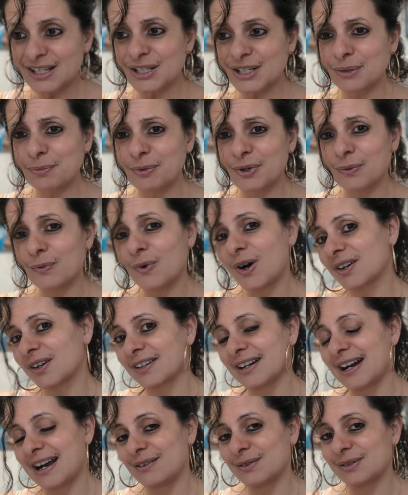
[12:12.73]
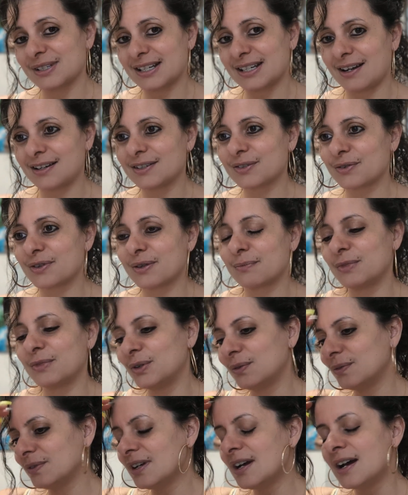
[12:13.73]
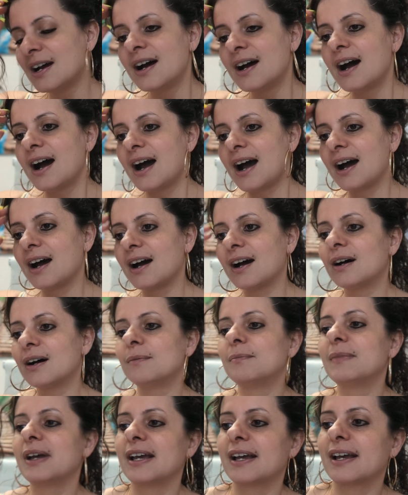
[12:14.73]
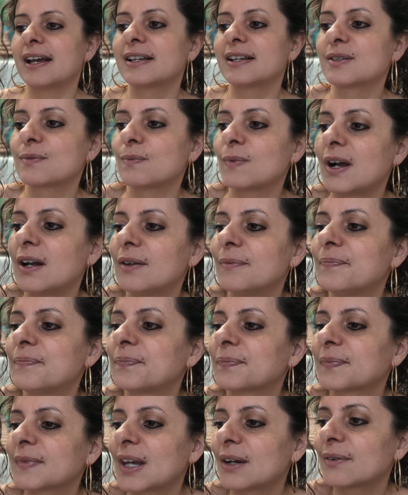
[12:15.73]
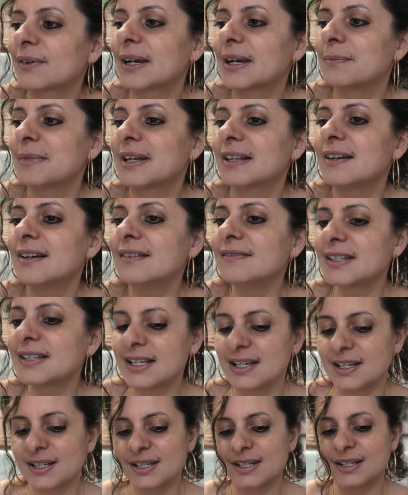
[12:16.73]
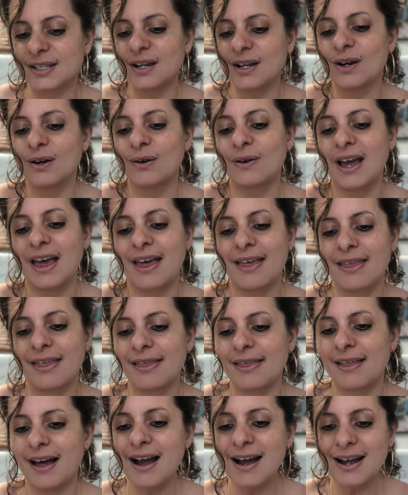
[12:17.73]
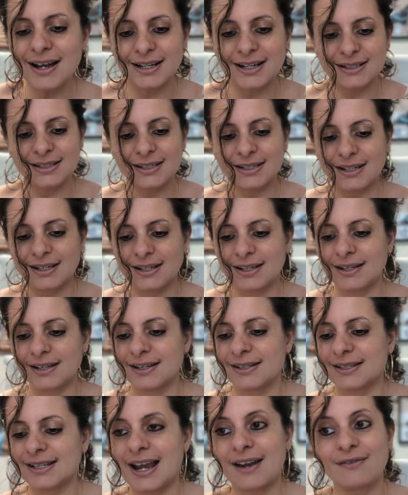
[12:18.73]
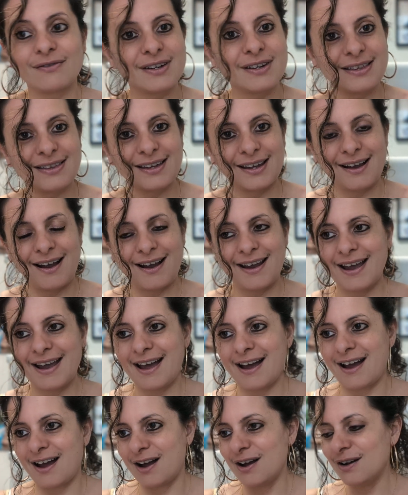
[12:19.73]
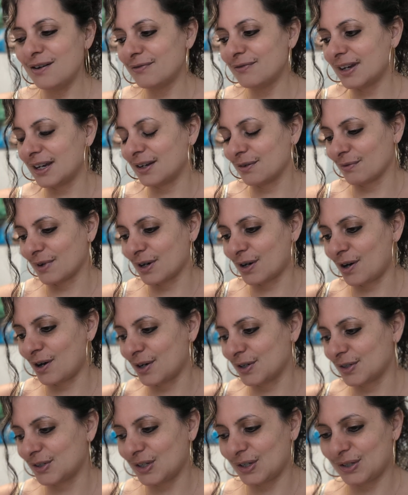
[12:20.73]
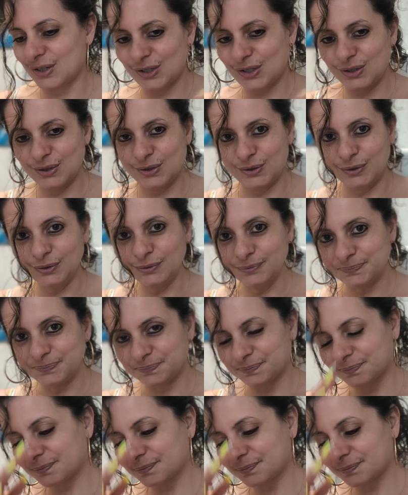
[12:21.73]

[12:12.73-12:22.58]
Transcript: to put water out under the moon um, as well. All right, my loves. So that is everything I have in regards to